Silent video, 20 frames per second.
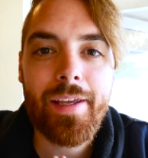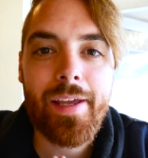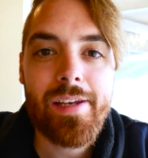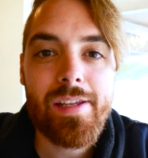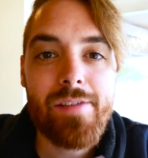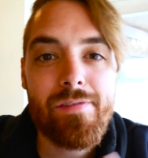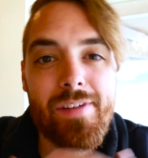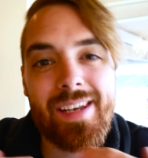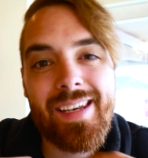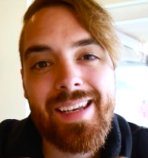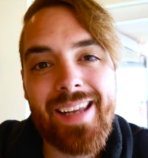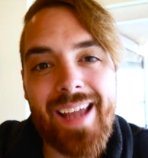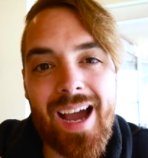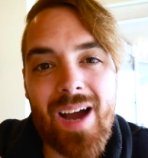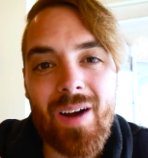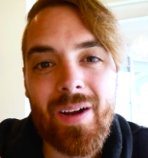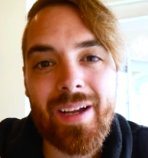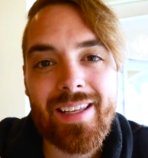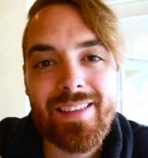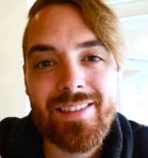And even
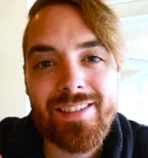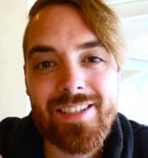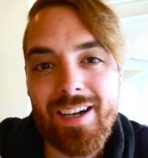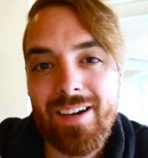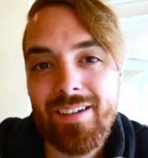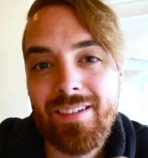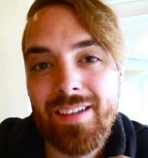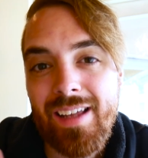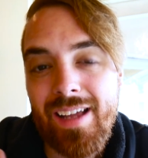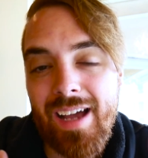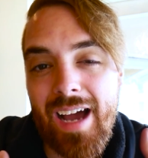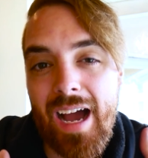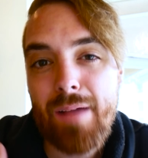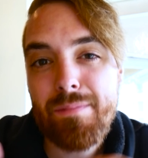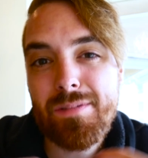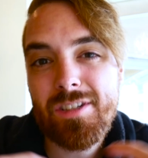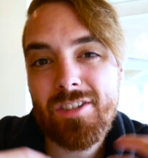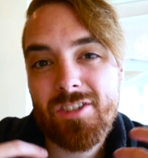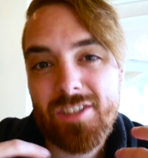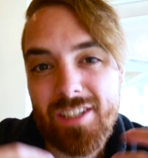now, I can tell I'm
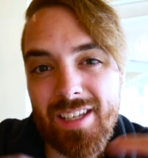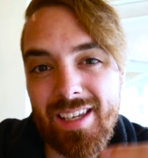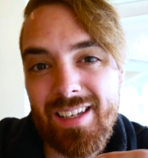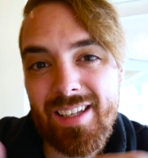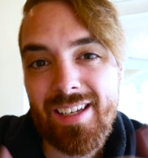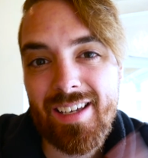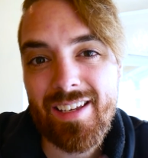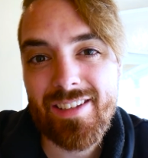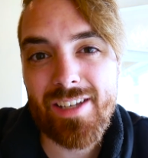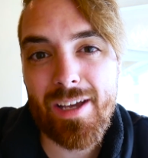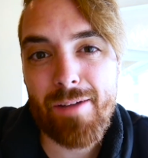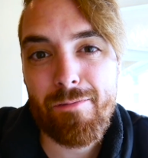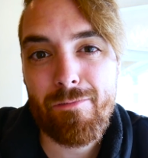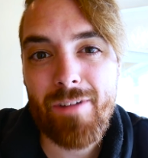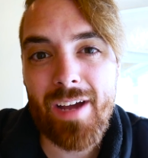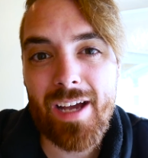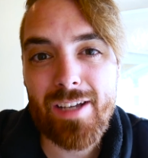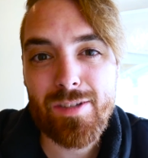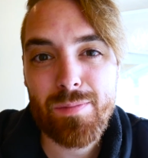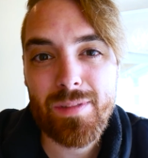still skinny because I have
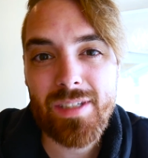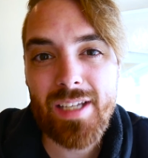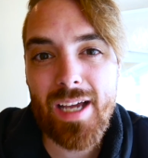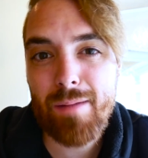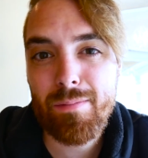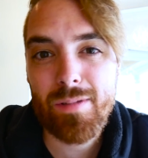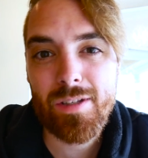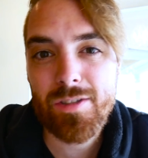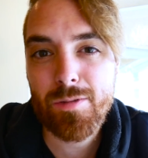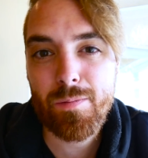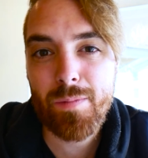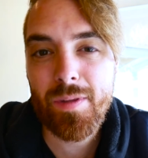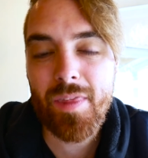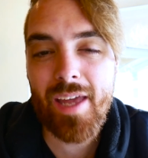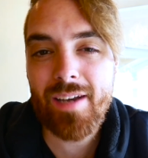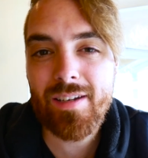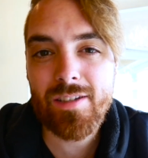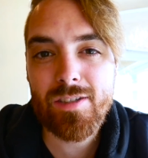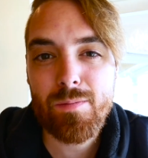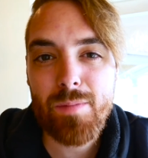fast metabolism, but
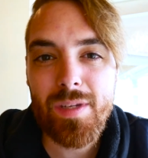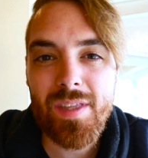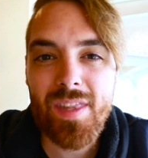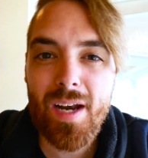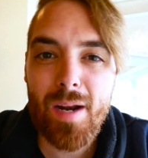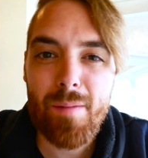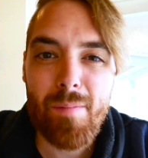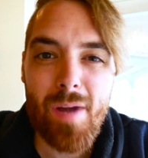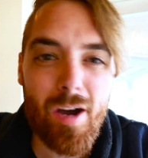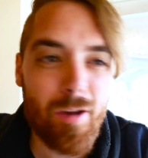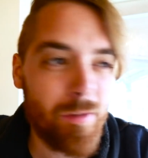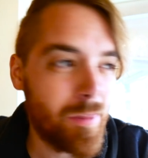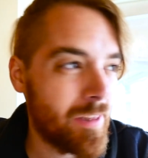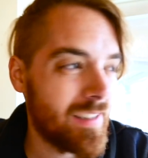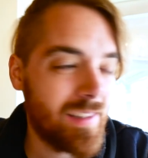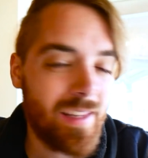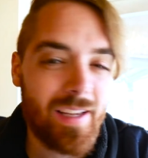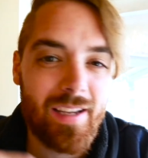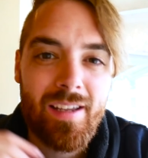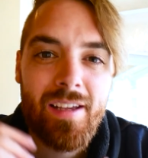that doesn't mean that I'm healthy.
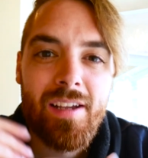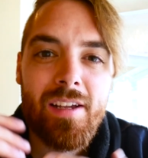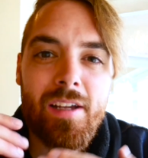Like,